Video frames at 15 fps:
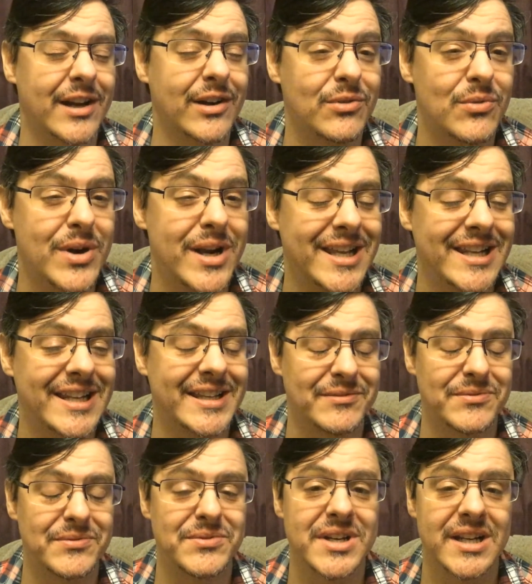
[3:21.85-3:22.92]
really,
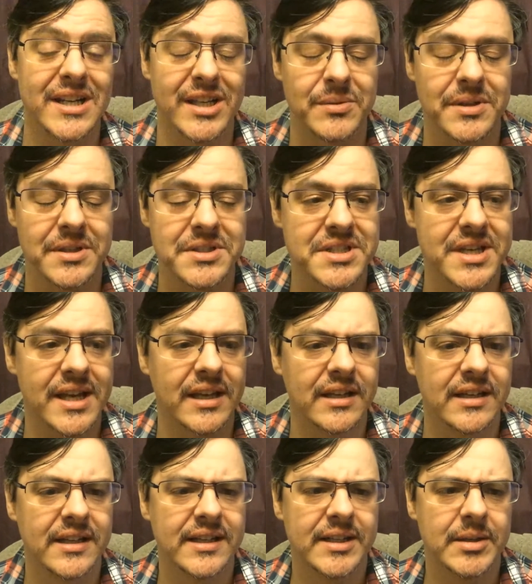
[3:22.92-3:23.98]
really quite scared.
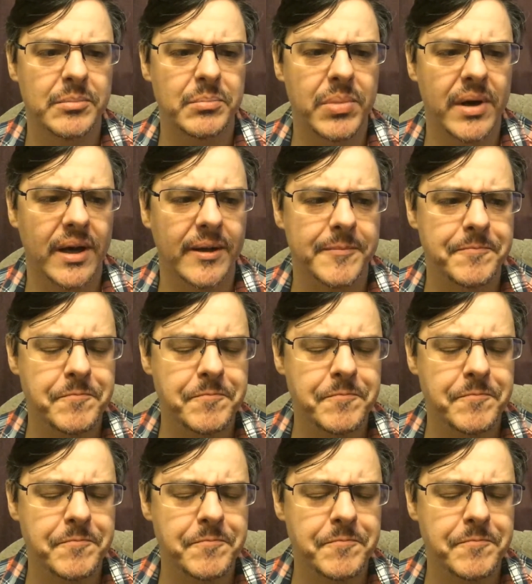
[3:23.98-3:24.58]
But